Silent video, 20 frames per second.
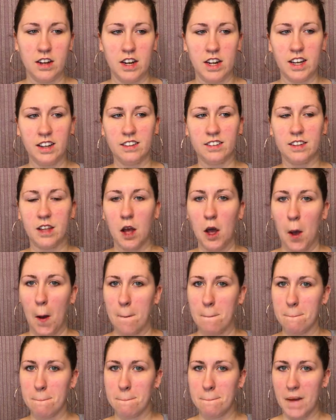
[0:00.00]
NYX
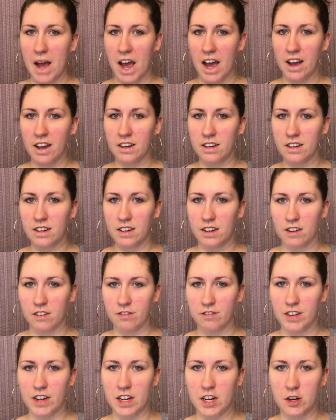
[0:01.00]
Matte
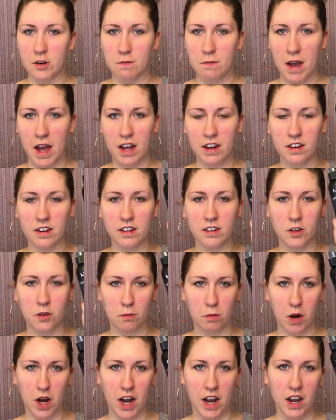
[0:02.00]
Finish Matte
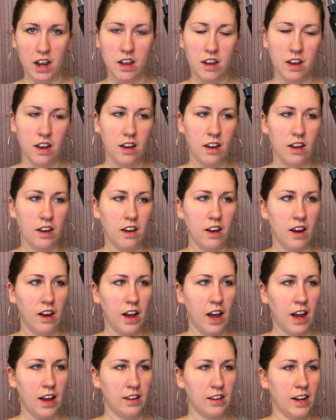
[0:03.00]
Spray
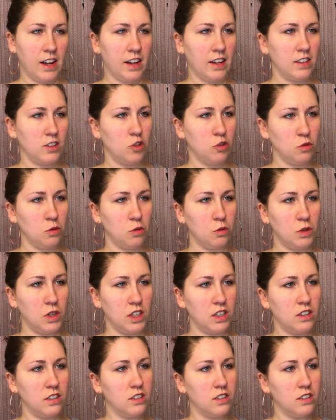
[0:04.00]
to